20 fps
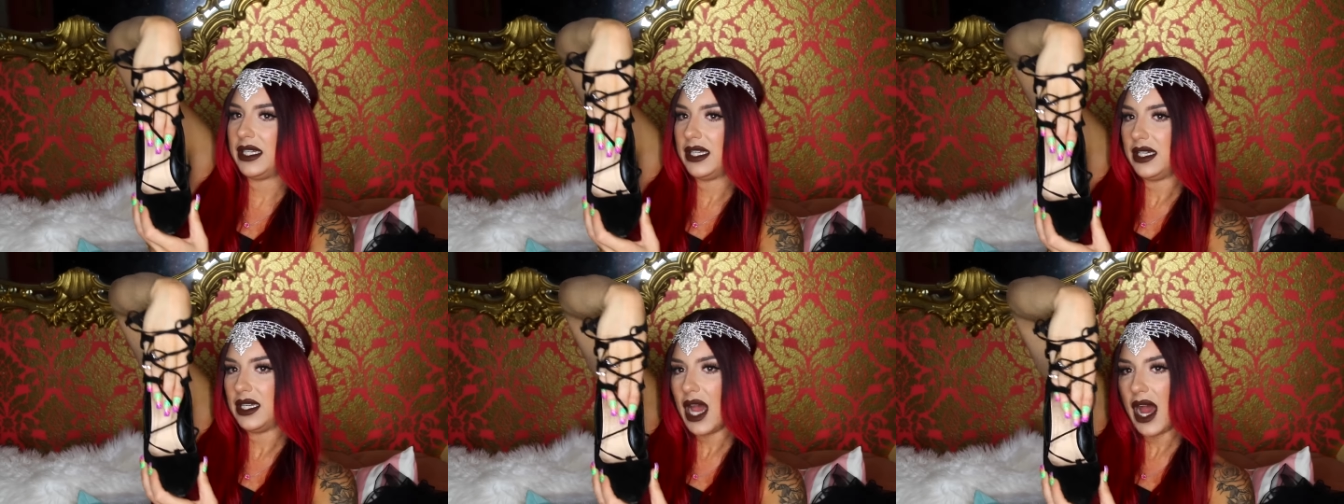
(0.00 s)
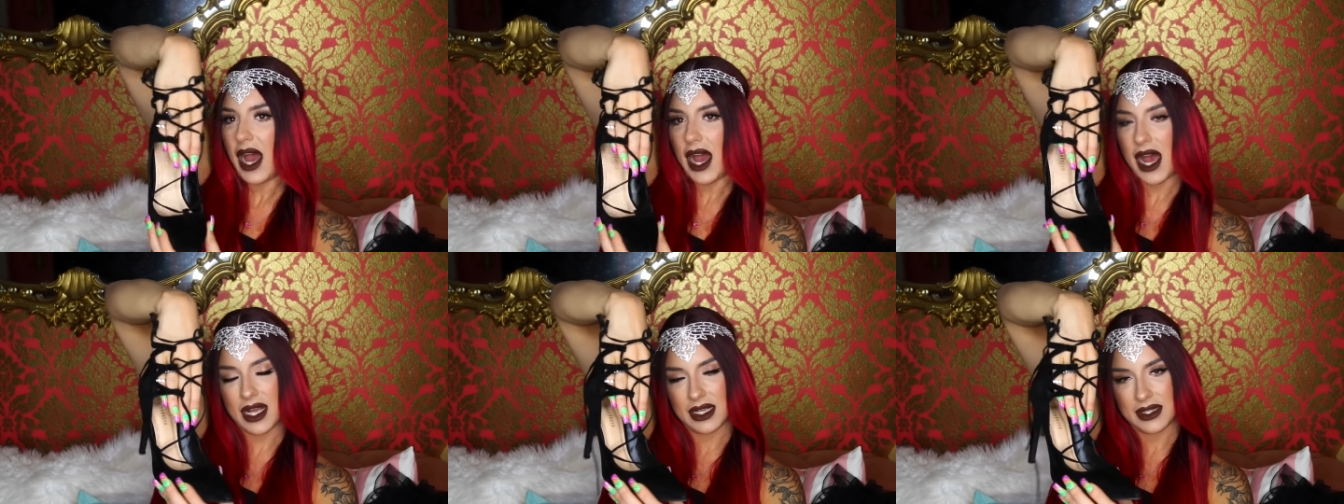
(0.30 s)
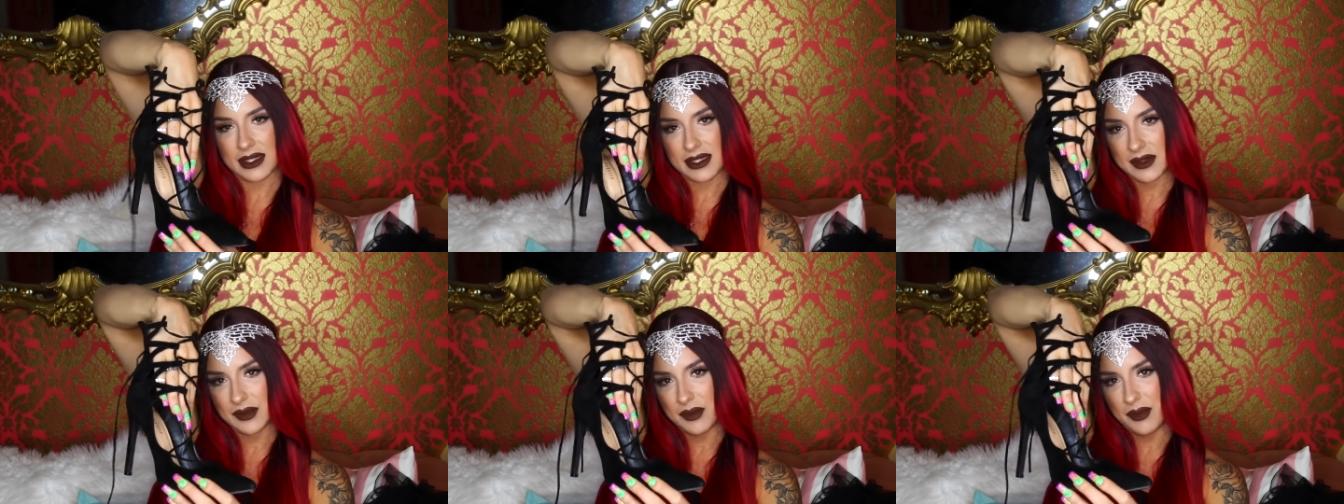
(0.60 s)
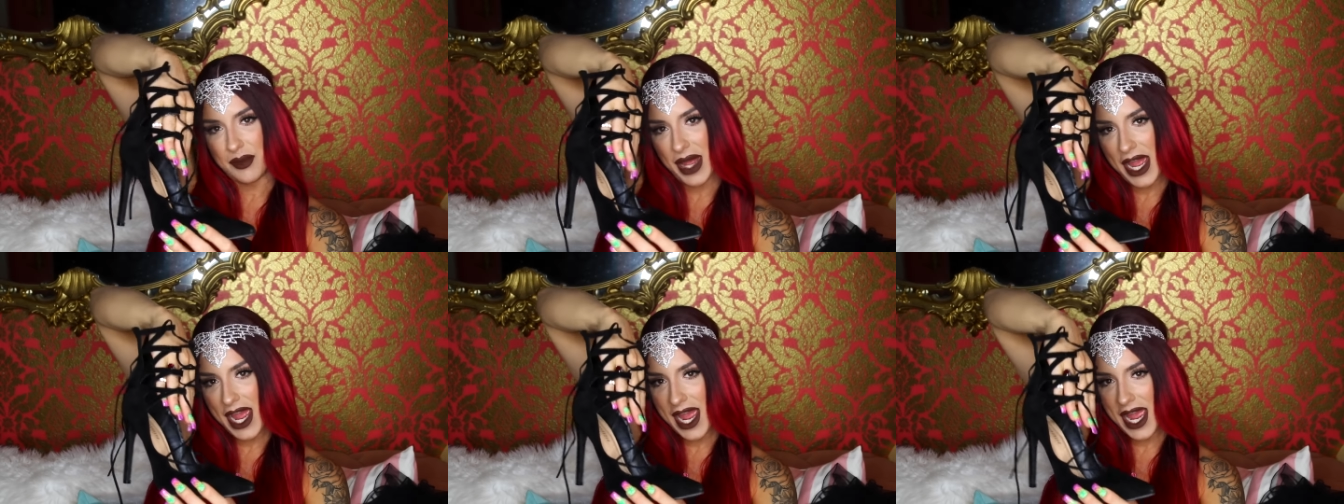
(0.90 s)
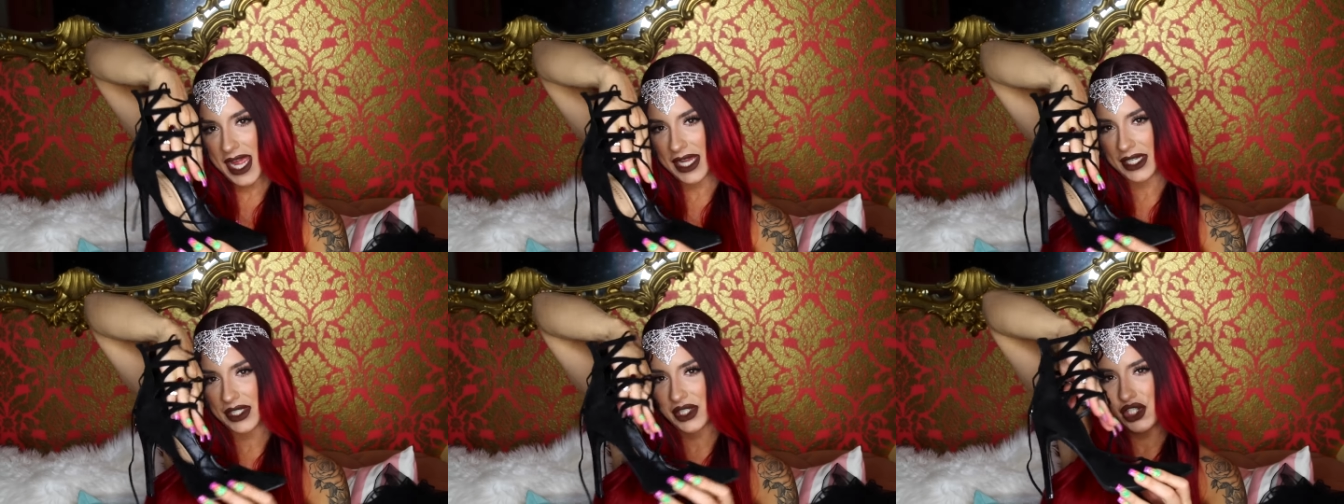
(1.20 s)
Yes,
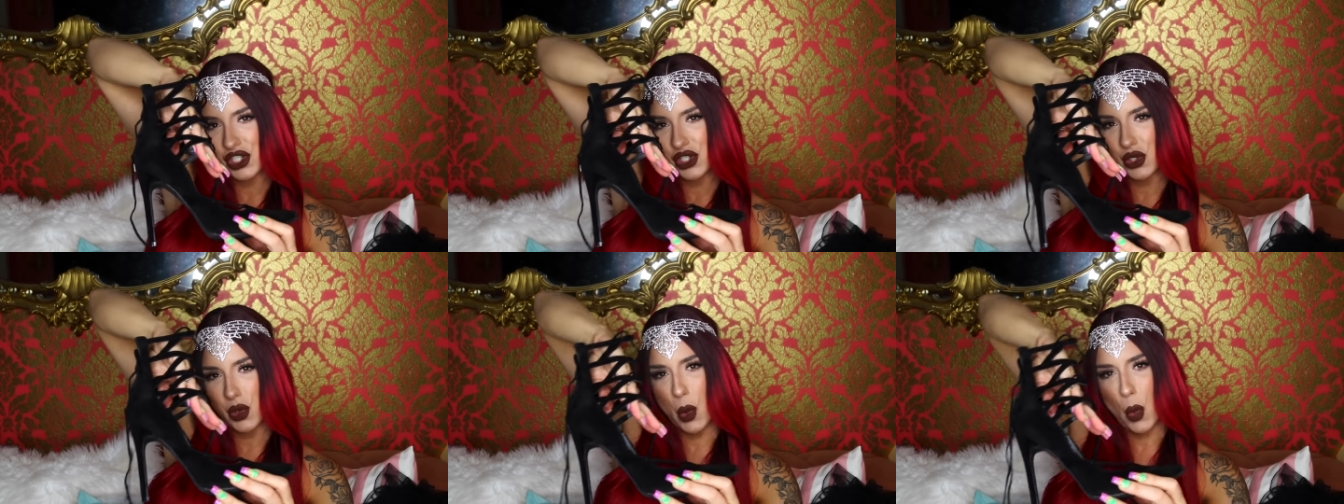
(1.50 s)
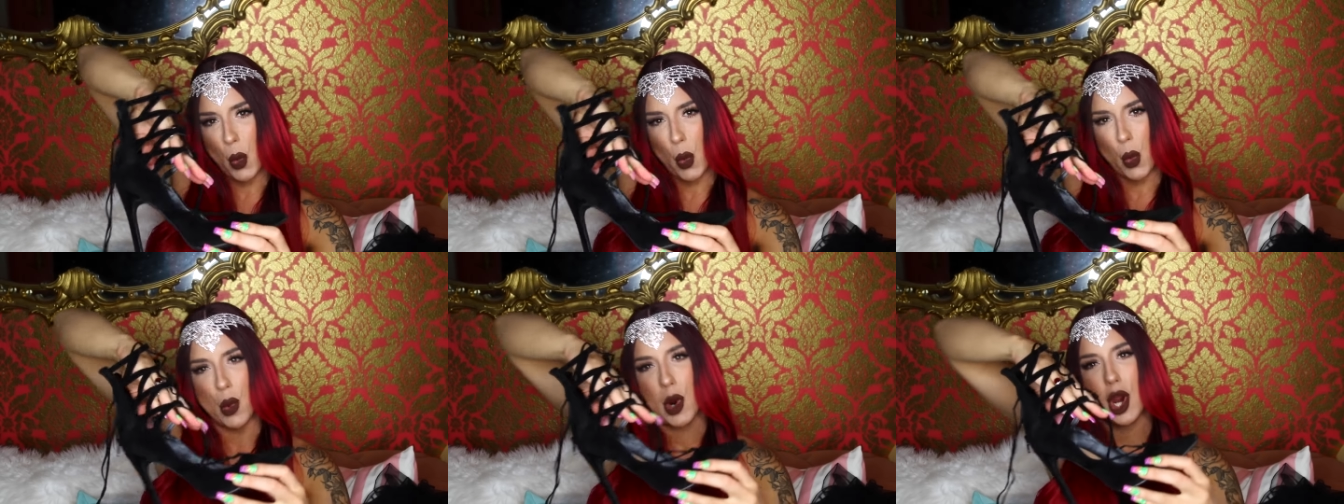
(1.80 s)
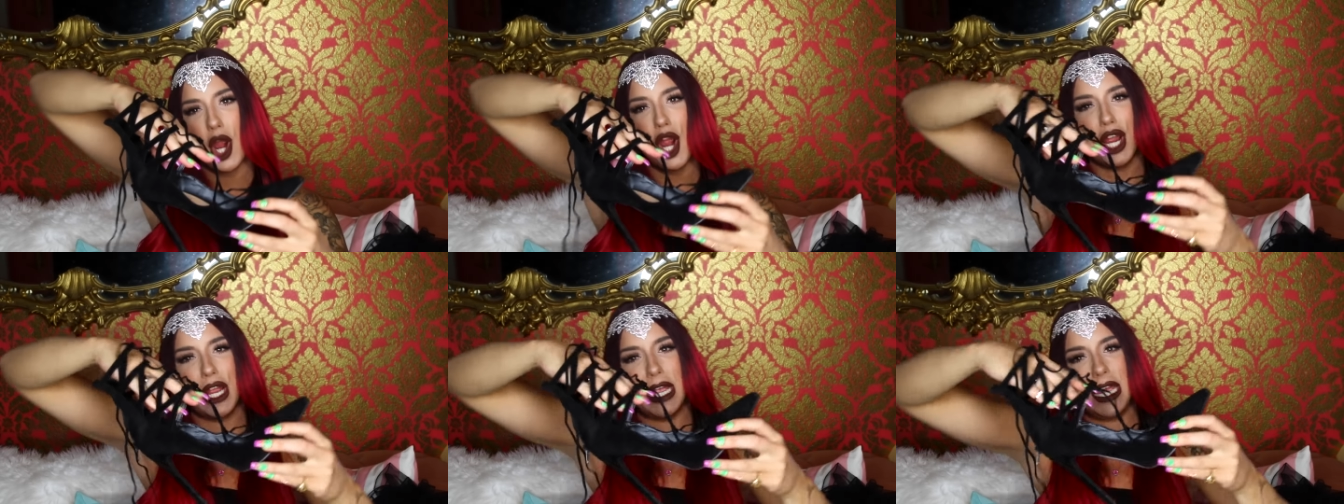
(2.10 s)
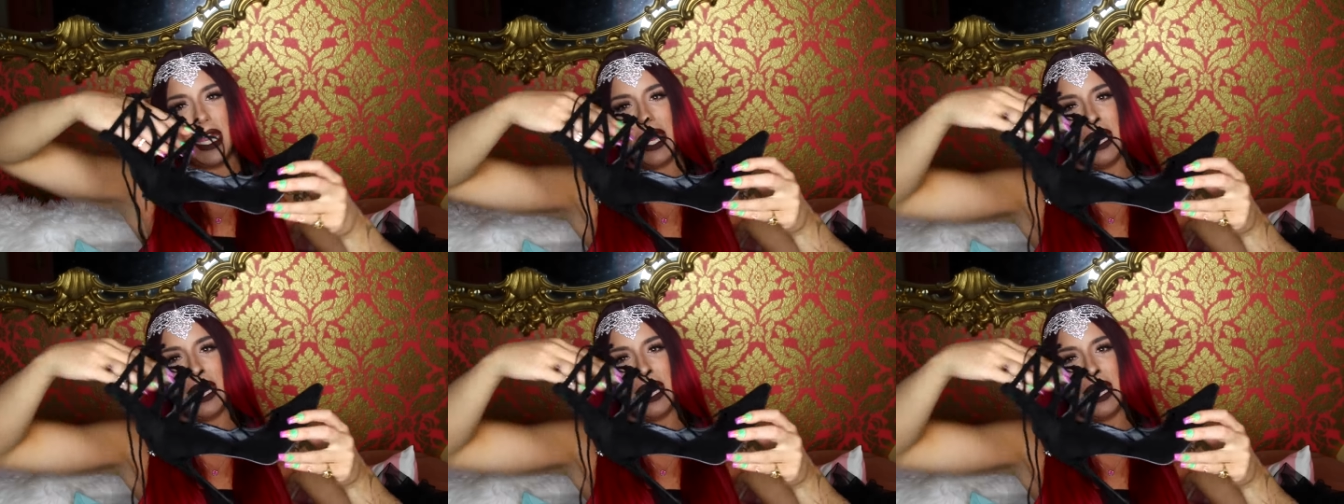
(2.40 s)
bitch, work